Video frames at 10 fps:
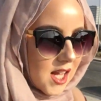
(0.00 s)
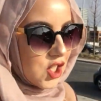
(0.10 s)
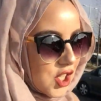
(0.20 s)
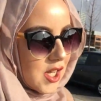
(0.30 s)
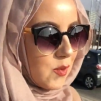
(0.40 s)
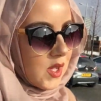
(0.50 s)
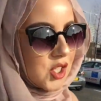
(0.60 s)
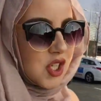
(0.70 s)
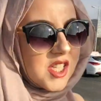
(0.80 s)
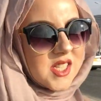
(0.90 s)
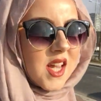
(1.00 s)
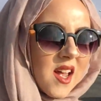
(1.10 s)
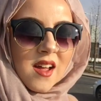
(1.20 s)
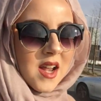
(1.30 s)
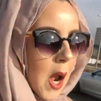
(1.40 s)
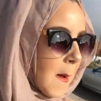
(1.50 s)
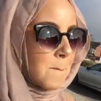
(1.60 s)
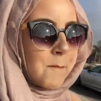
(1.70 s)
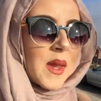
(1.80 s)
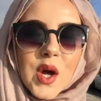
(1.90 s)
literally. We just we made the most of
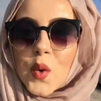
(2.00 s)
those ten